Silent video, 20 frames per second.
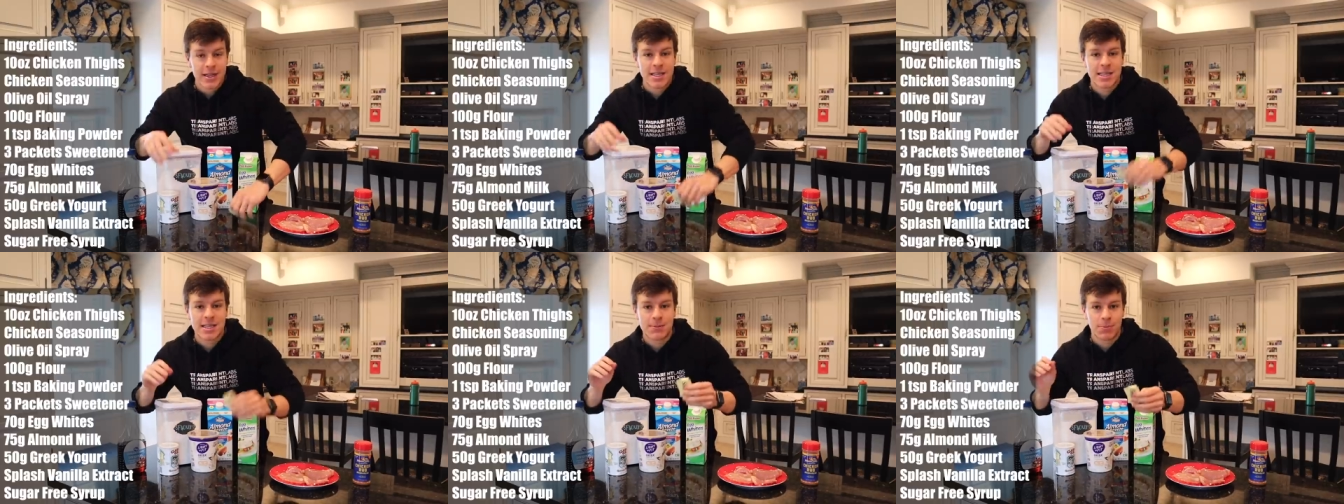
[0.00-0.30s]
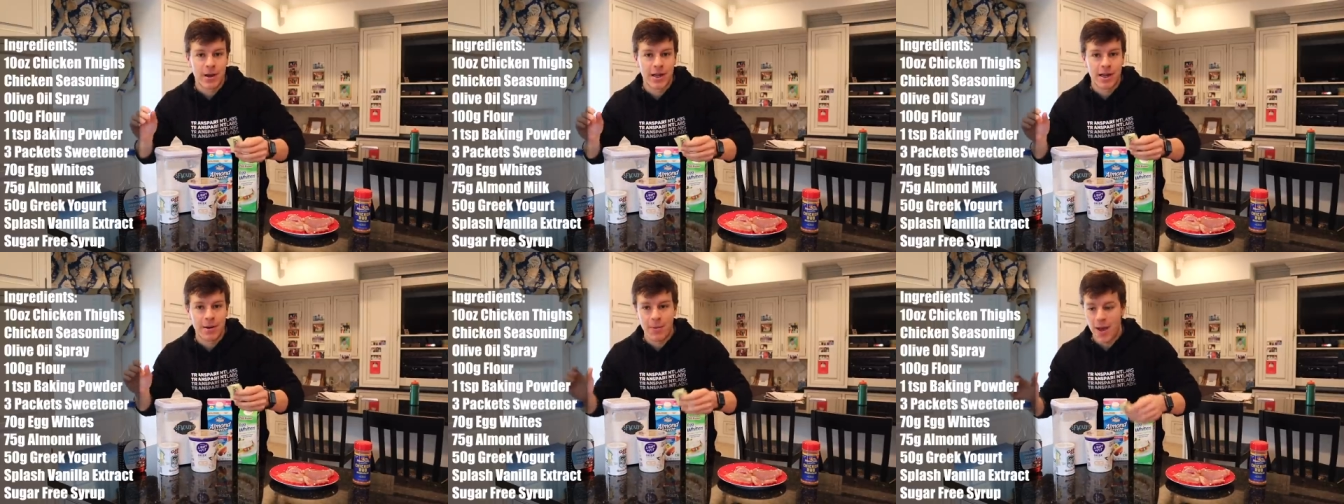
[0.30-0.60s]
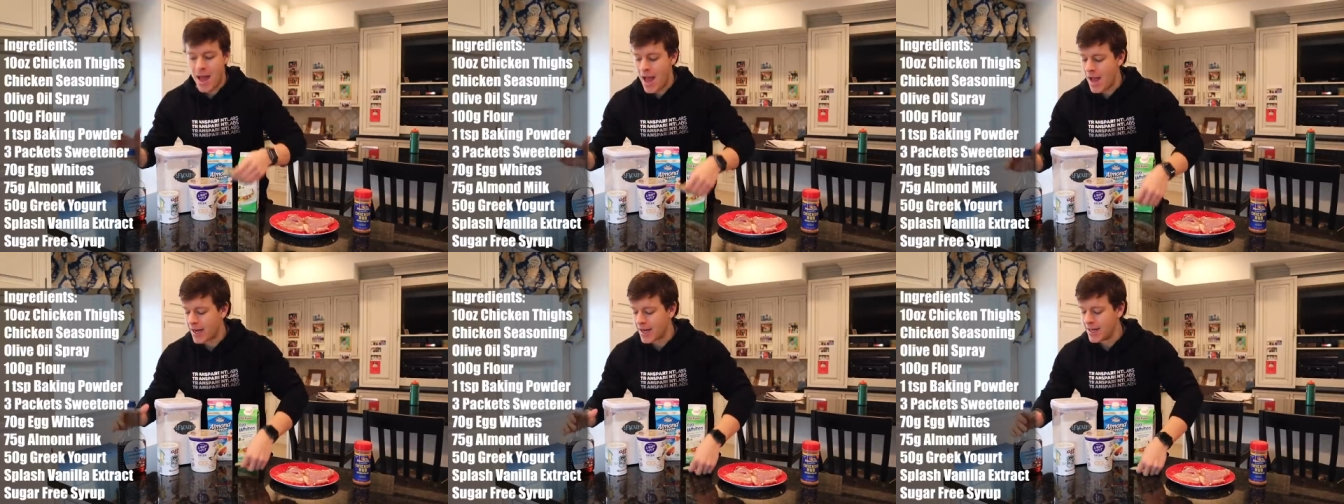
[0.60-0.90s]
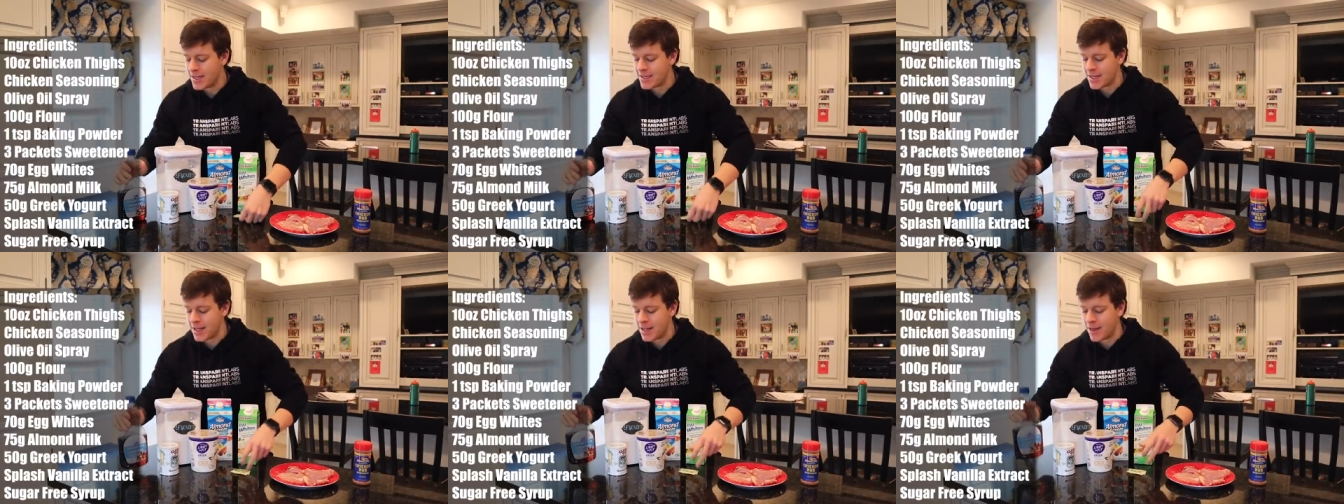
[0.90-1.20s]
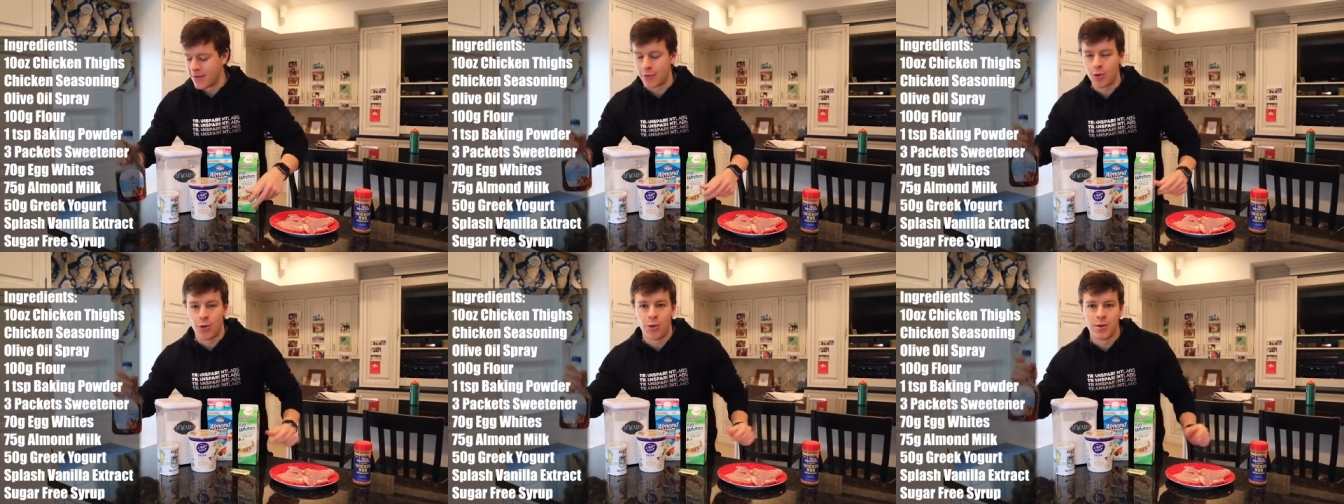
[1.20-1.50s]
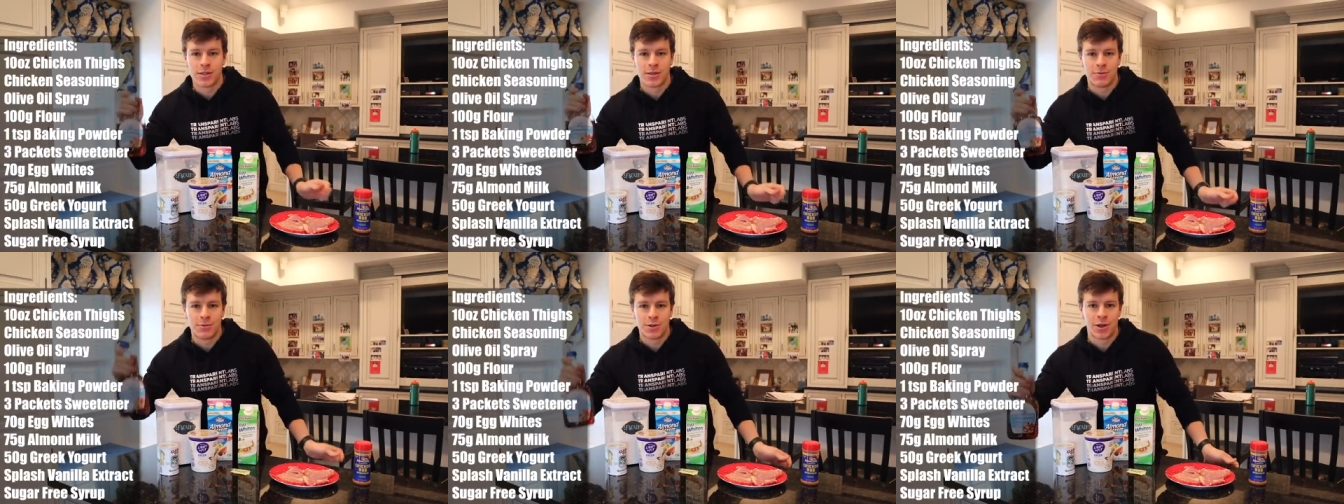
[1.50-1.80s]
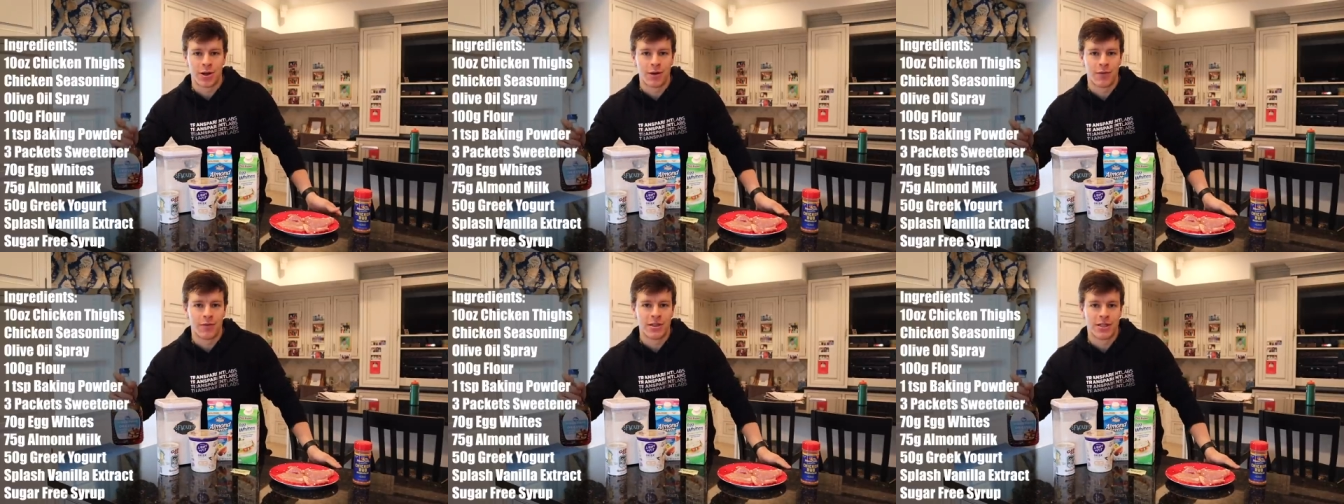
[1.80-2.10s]
Splenda packets, and then of course some
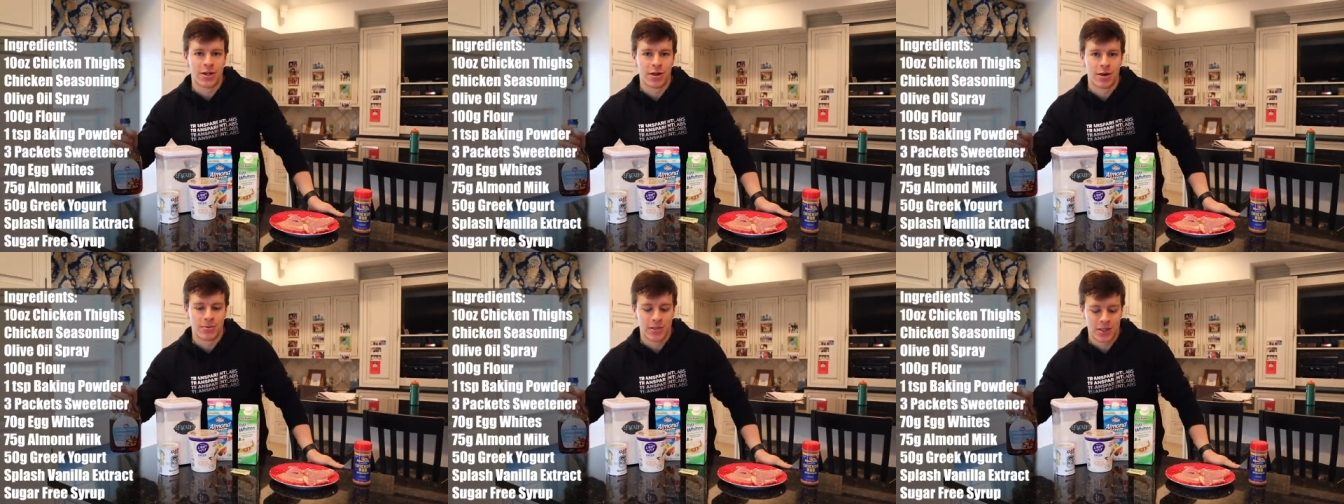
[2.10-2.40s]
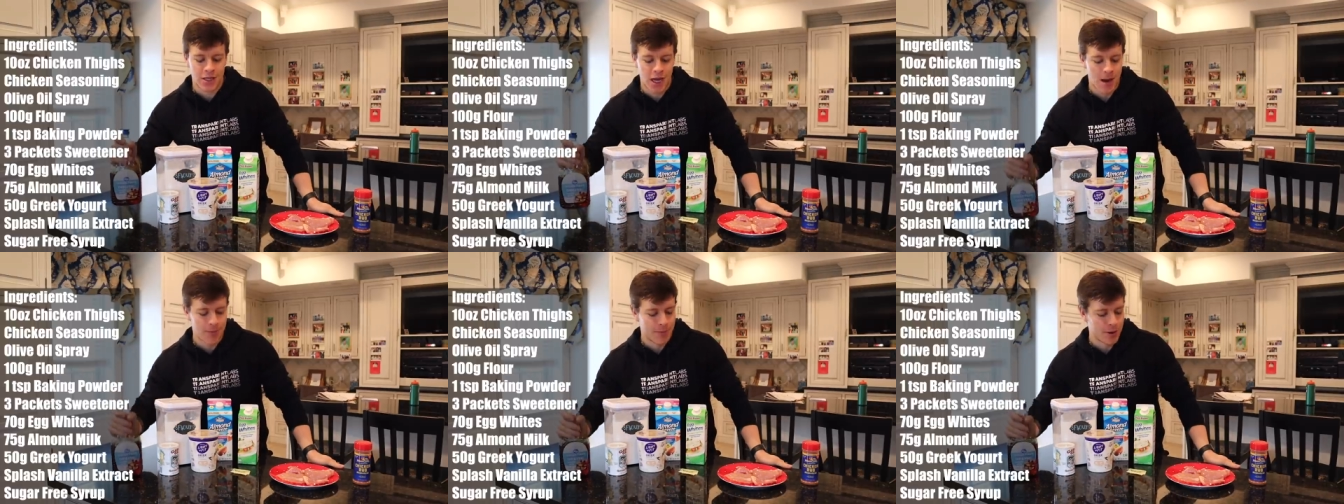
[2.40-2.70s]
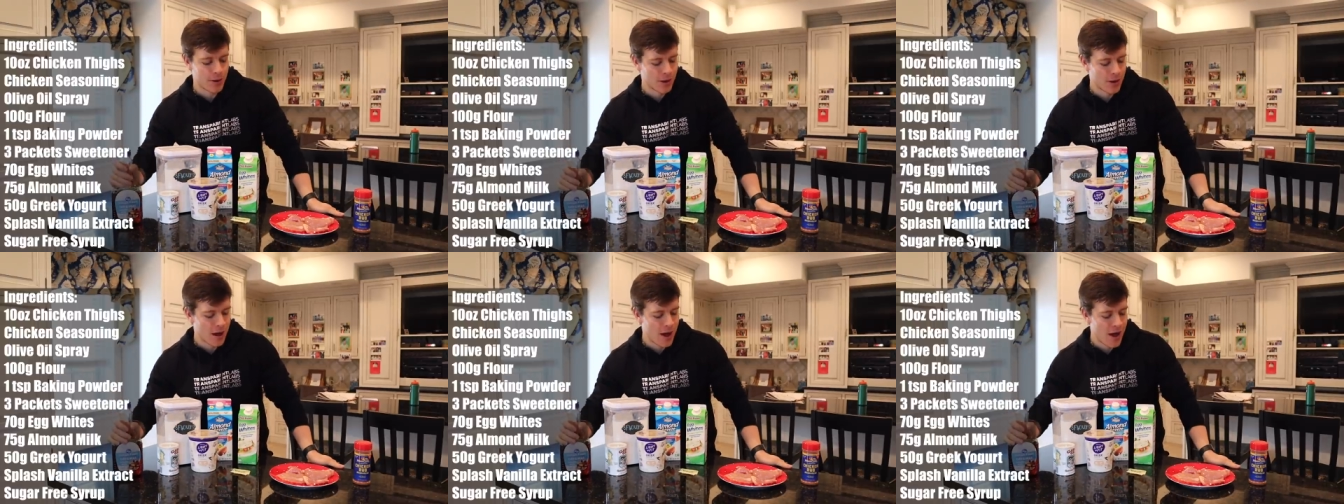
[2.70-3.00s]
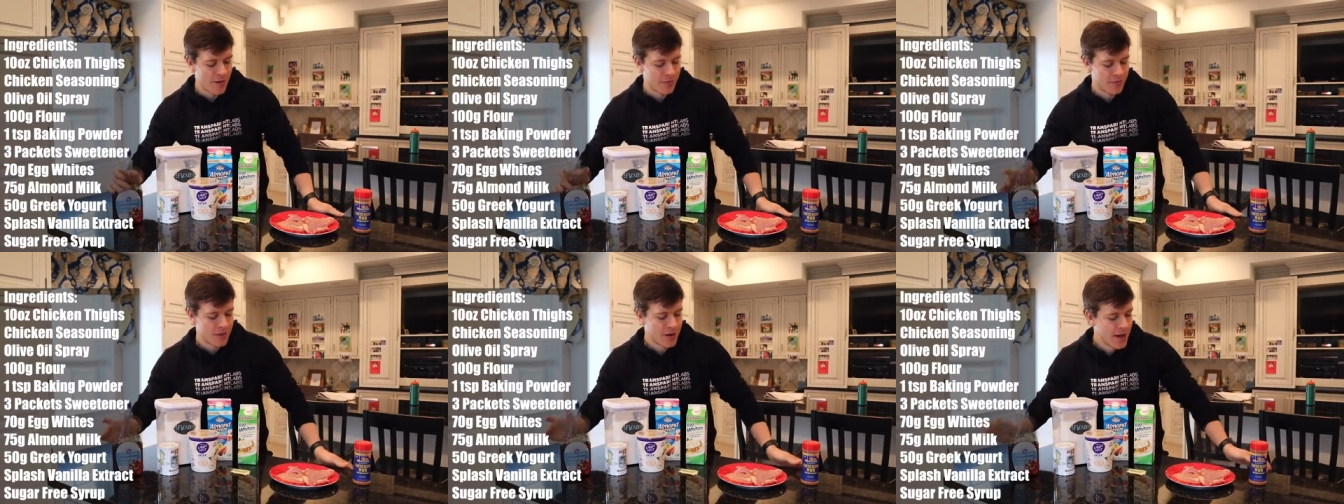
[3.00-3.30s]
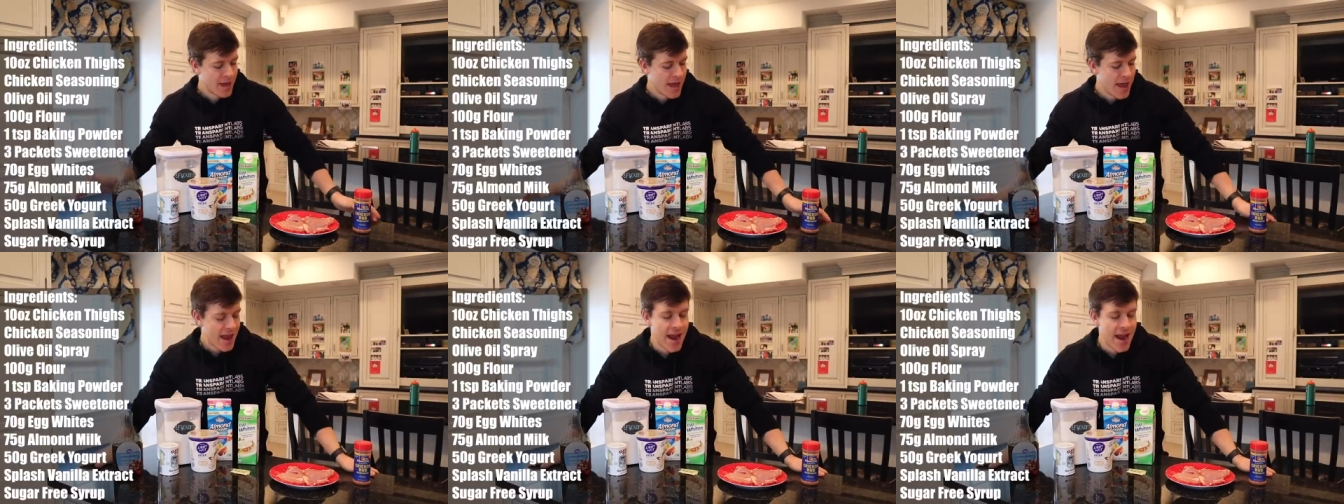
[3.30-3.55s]
sugar-free syrup to top it all off.